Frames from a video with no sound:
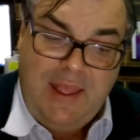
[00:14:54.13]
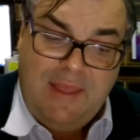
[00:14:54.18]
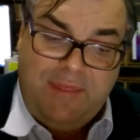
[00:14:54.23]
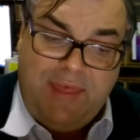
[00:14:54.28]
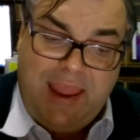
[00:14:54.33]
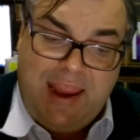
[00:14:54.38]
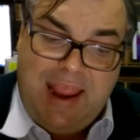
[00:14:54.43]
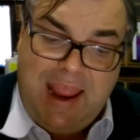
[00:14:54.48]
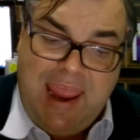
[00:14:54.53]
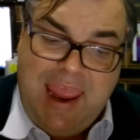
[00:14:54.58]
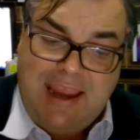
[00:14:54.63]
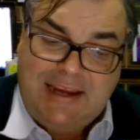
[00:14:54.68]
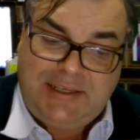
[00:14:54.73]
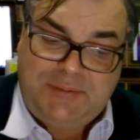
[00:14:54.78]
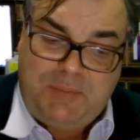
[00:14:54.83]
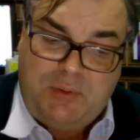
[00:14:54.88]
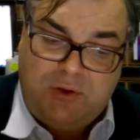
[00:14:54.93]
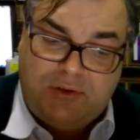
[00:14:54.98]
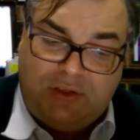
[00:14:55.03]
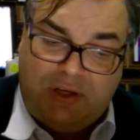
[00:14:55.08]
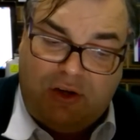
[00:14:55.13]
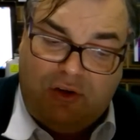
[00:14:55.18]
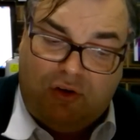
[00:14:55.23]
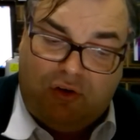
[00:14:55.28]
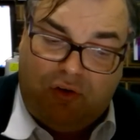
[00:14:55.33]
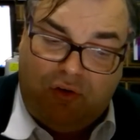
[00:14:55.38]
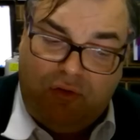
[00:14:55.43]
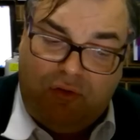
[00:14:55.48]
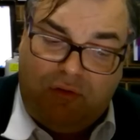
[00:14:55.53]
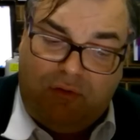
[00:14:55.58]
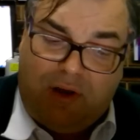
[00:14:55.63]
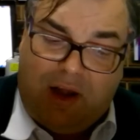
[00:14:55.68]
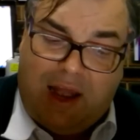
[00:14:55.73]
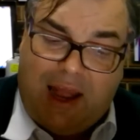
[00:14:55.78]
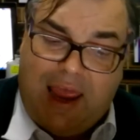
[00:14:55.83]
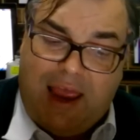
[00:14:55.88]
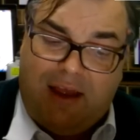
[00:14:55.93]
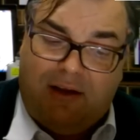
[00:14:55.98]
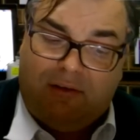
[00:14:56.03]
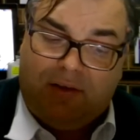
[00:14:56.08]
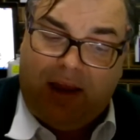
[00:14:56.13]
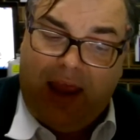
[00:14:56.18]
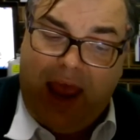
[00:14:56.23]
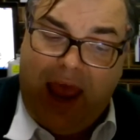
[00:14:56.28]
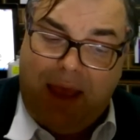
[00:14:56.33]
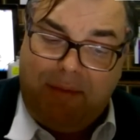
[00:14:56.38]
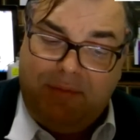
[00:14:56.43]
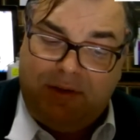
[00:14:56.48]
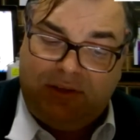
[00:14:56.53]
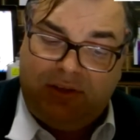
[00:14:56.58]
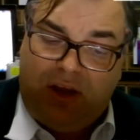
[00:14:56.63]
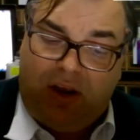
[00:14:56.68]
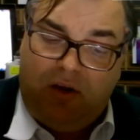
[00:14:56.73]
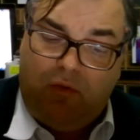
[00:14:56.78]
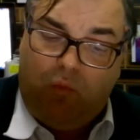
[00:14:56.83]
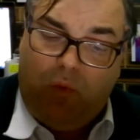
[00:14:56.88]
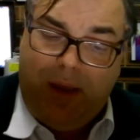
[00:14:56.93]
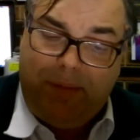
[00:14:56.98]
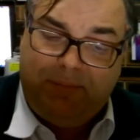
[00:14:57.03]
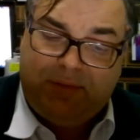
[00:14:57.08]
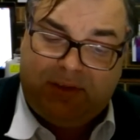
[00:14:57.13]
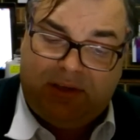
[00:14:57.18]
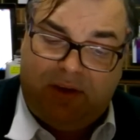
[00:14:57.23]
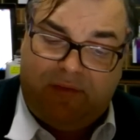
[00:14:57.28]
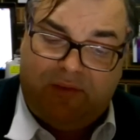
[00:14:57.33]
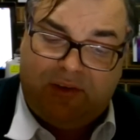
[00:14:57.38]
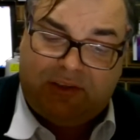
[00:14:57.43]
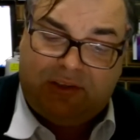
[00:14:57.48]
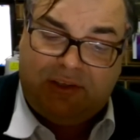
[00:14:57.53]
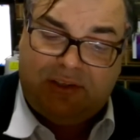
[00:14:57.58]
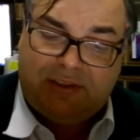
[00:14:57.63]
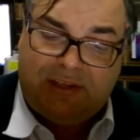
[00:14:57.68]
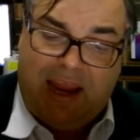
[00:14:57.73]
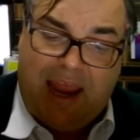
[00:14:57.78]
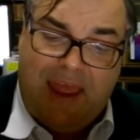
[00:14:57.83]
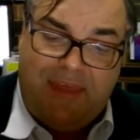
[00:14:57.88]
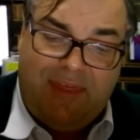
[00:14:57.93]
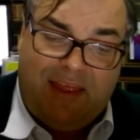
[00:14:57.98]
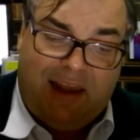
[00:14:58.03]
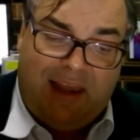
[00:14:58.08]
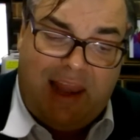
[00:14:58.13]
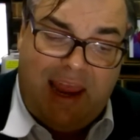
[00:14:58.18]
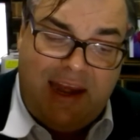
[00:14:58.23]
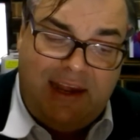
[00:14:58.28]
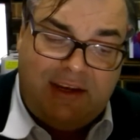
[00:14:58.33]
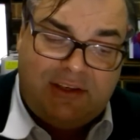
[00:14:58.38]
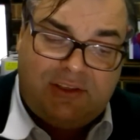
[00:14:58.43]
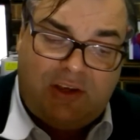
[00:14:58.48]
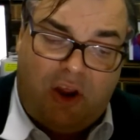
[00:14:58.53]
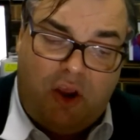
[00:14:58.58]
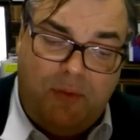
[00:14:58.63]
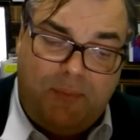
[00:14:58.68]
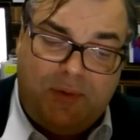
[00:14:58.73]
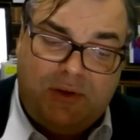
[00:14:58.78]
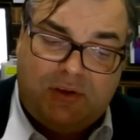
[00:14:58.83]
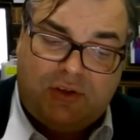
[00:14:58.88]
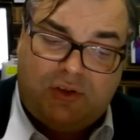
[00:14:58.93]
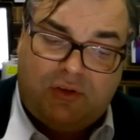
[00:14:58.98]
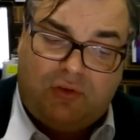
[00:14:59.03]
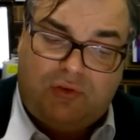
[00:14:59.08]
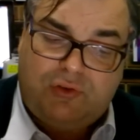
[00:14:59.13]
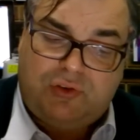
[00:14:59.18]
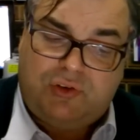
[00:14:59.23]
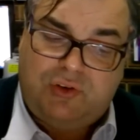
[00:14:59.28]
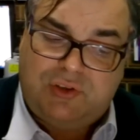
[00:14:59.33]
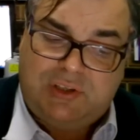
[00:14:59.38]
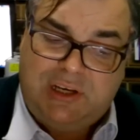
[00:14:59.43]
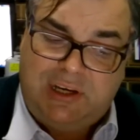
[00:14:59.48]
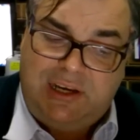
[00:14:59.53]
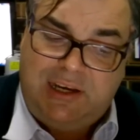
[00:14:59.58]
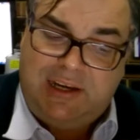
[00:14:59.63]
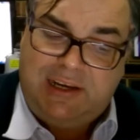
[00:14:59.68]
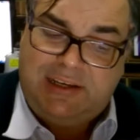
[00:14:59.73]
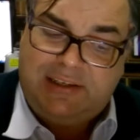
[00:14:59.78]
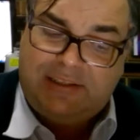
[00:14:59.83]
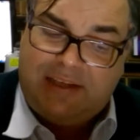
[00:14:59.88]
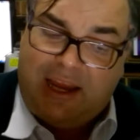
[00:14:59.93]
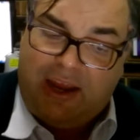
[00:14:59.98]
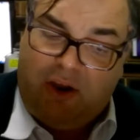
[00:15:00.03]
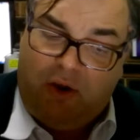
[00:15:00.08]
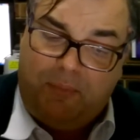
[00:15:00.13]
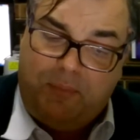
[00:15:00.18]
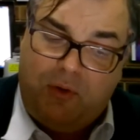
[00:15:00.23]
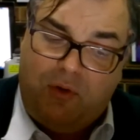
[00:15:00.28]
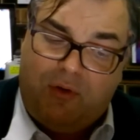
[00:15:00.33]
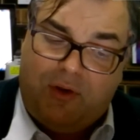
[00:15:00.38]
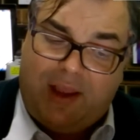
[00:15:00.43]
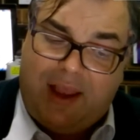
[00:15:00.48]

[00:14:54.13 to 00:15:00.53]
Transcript: They are experts in Google Cloud, Amazon Web Services, and the latest open source utilities to help your